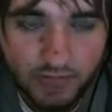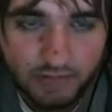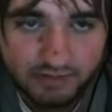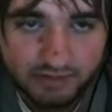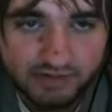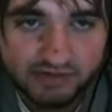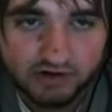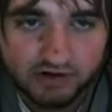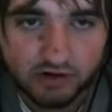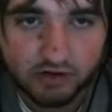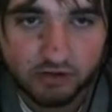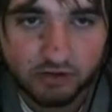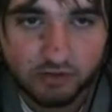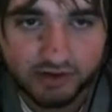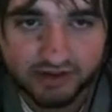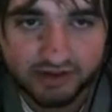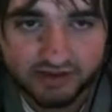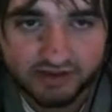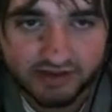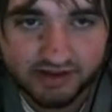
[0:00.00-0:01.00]
So,
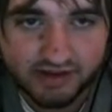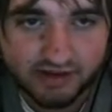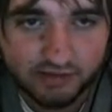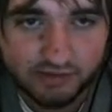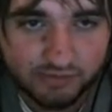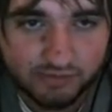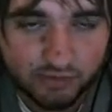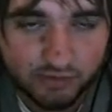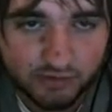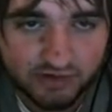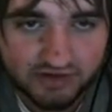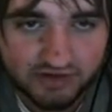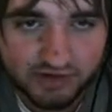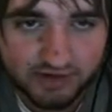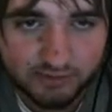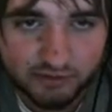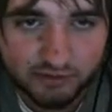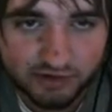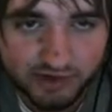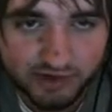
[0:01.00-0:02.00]
the Forest
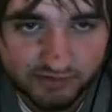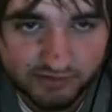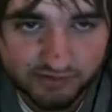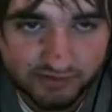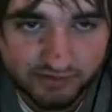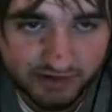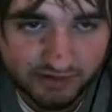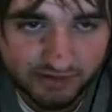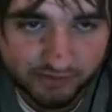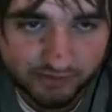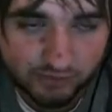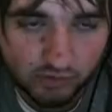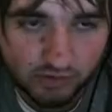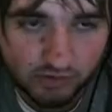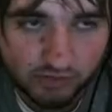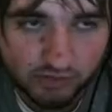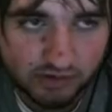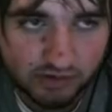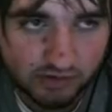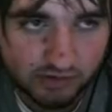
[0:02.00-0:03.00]
Temple, you have to fight the 4
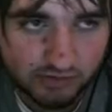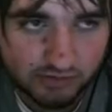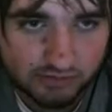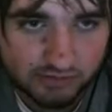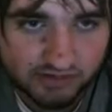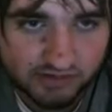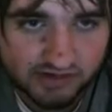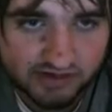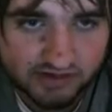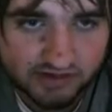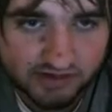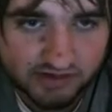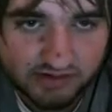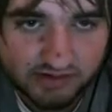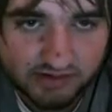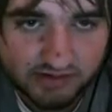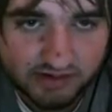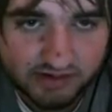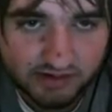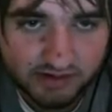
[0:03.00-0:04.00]
Poes,
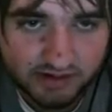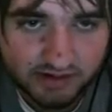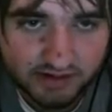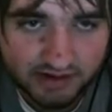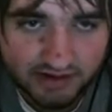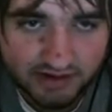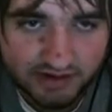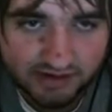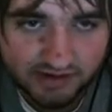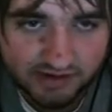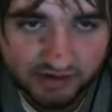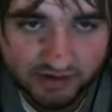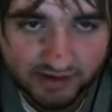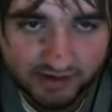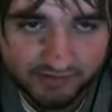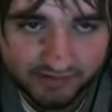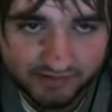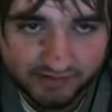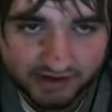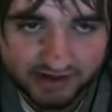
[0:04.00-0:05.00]
and then you
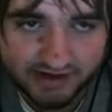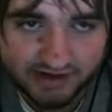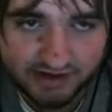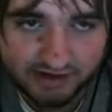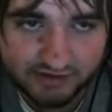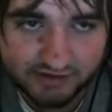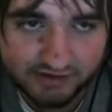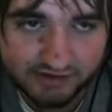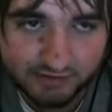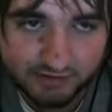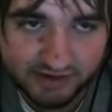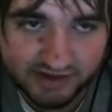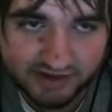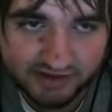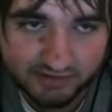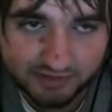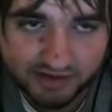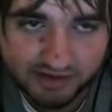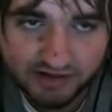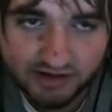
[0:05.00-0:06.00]
have to get down to the
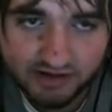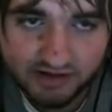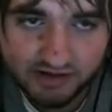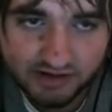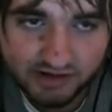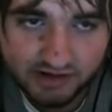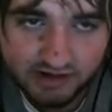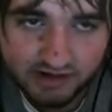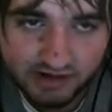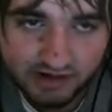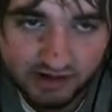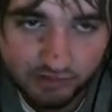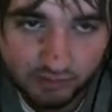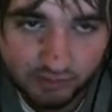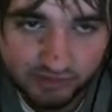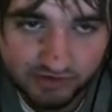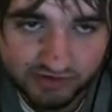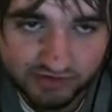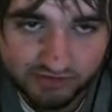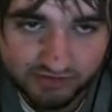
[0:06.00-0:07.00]
basement
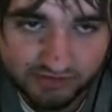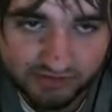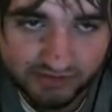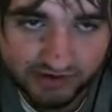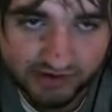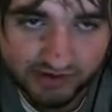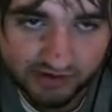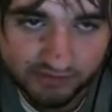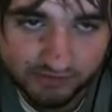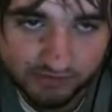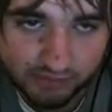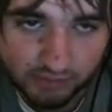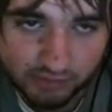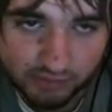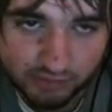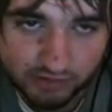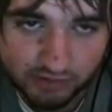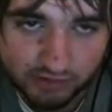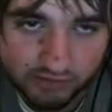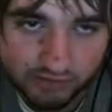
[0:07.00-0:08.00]
once you've defeated the 4
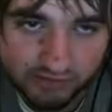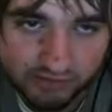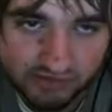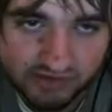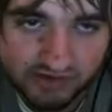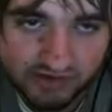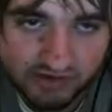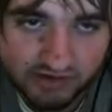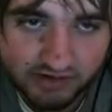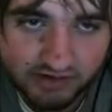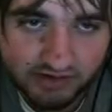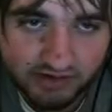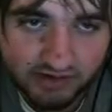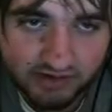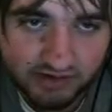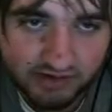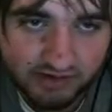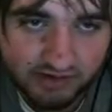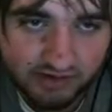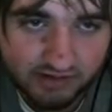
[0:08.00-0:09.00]
Poes,
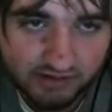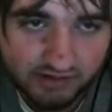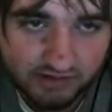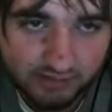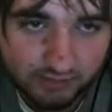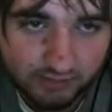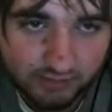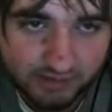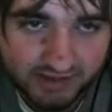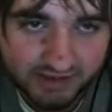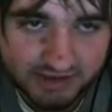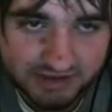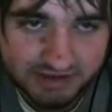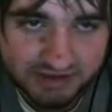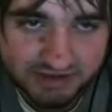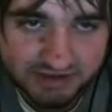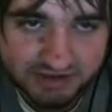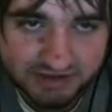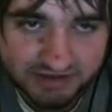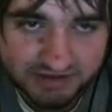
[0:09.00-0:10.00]

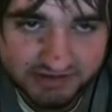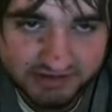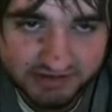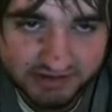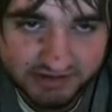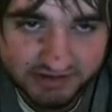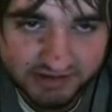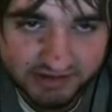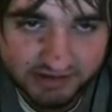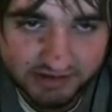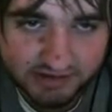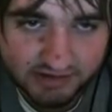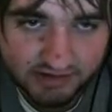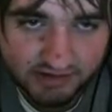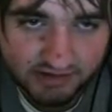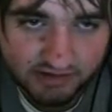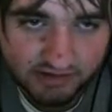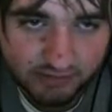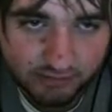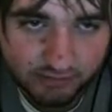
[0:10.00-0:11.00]
which
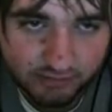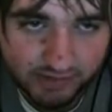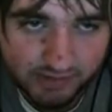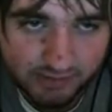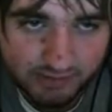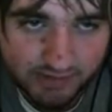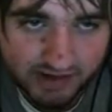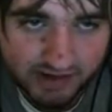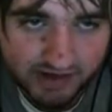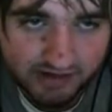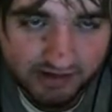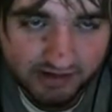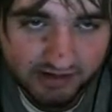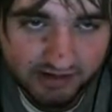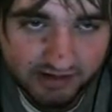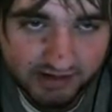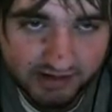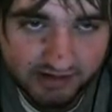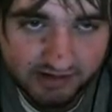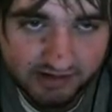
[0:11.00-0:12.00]
we may
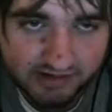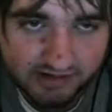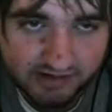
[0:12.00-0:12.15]
not